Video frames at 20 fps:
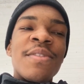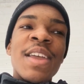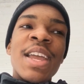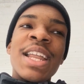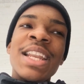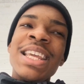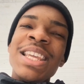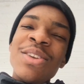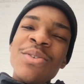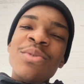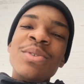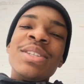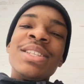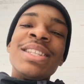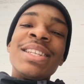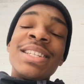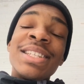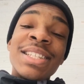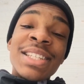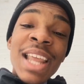and he uses
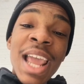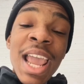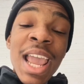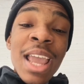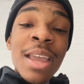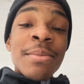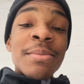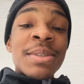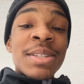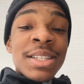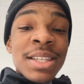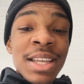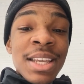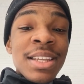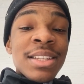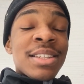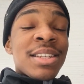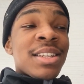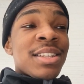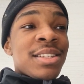the same
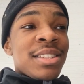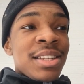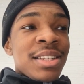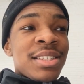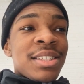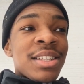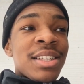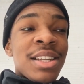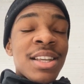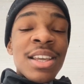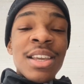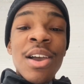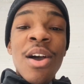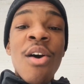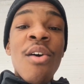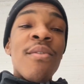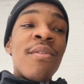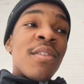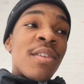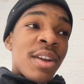seeds consistently
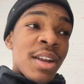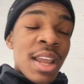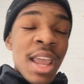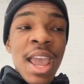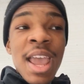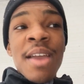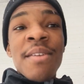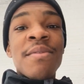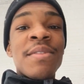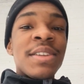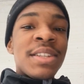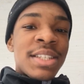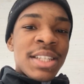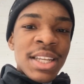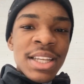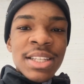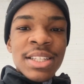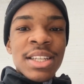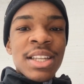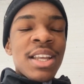over every
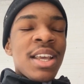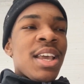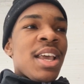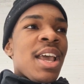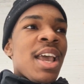season,